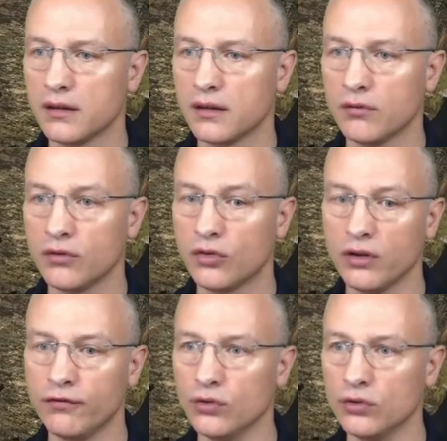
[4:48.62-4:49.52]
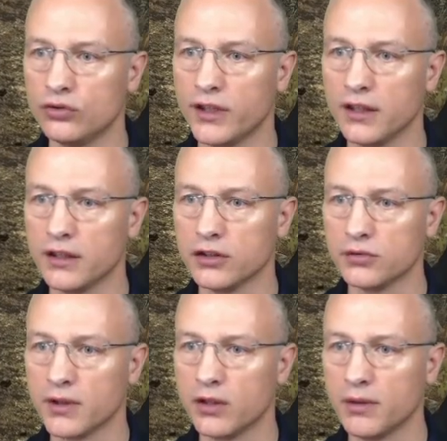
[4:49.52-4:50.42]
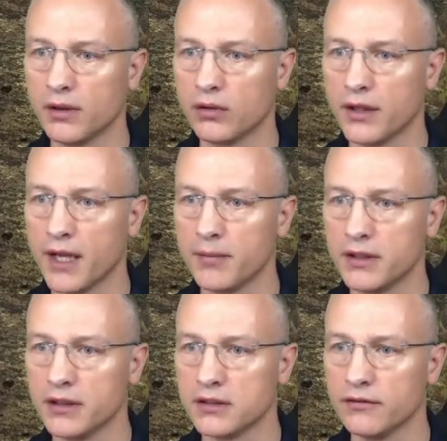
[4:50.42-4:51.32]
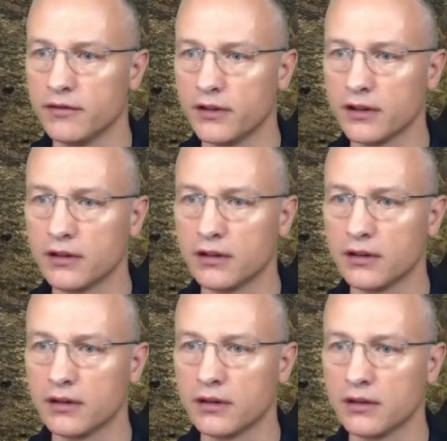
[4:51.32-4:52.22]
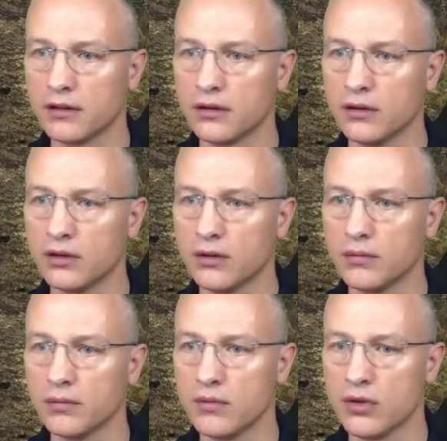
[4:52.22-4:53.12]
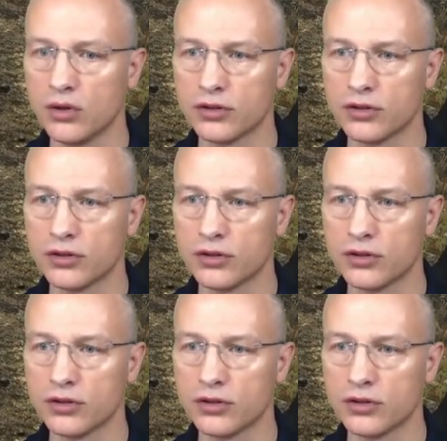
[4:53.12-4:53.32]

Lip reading: We've got the full trailer as well, but I'm going to empty the Civilian. Oh no, I'm not.